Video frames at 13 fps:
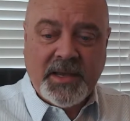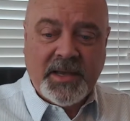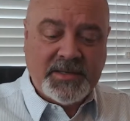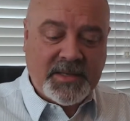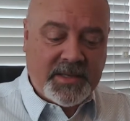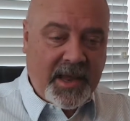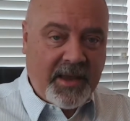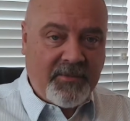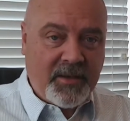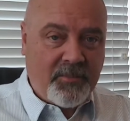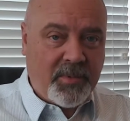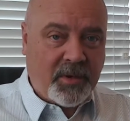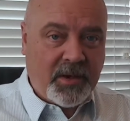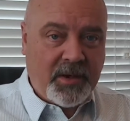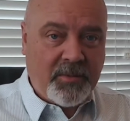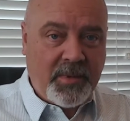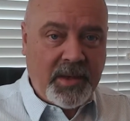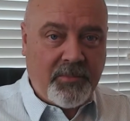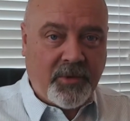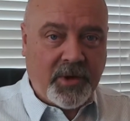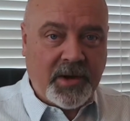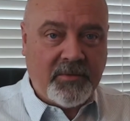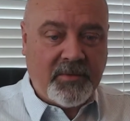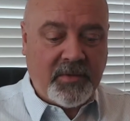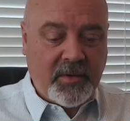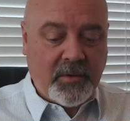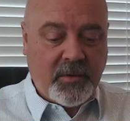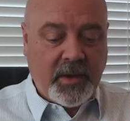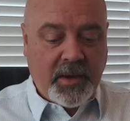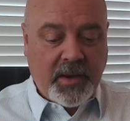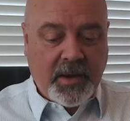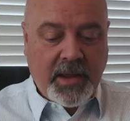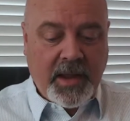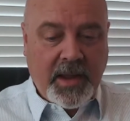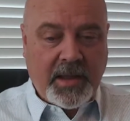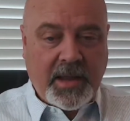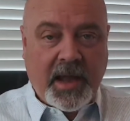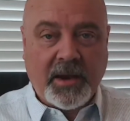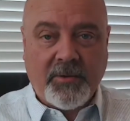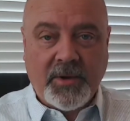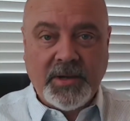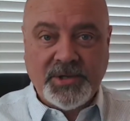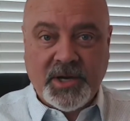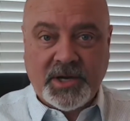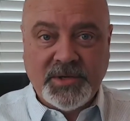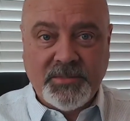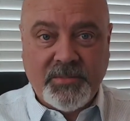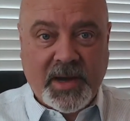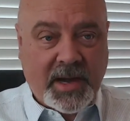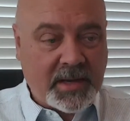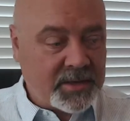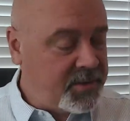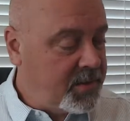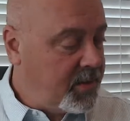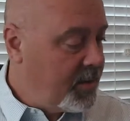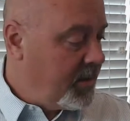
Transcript: is that they have the ability to be put into a concrete junction box.